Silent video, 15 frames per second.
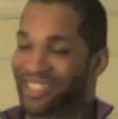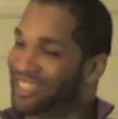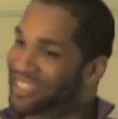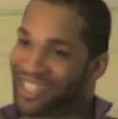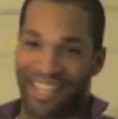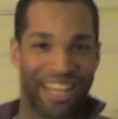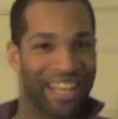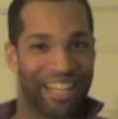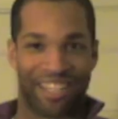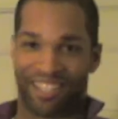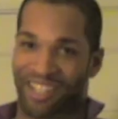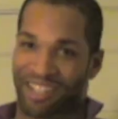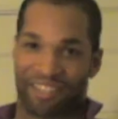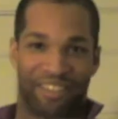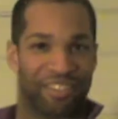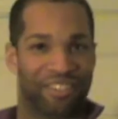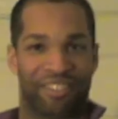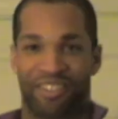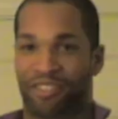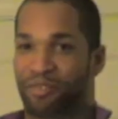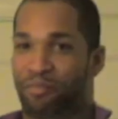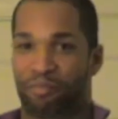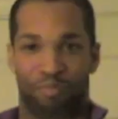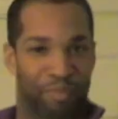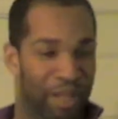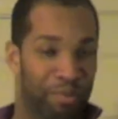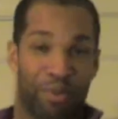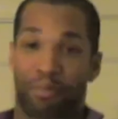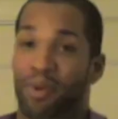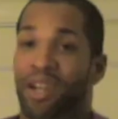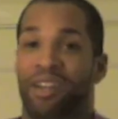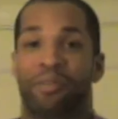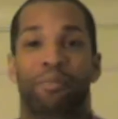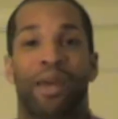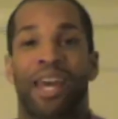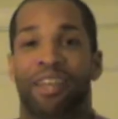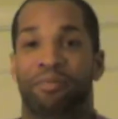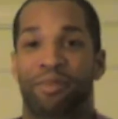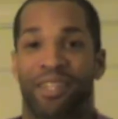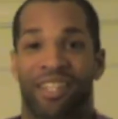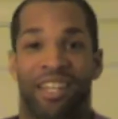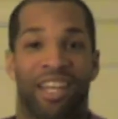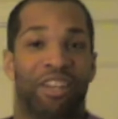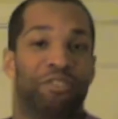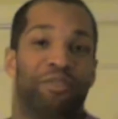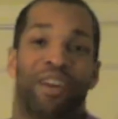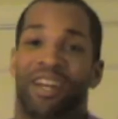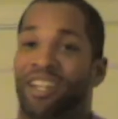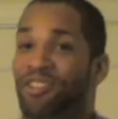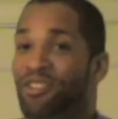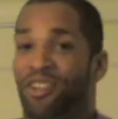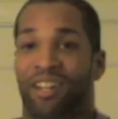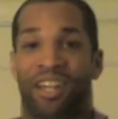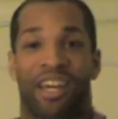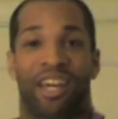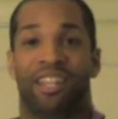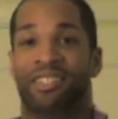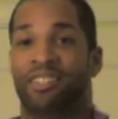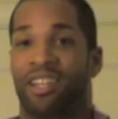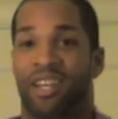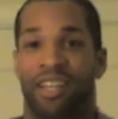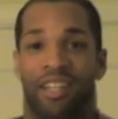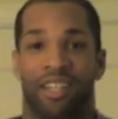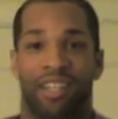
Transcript: Okay, well. Just just be prepared to pass me the next round. That's all I gotta say.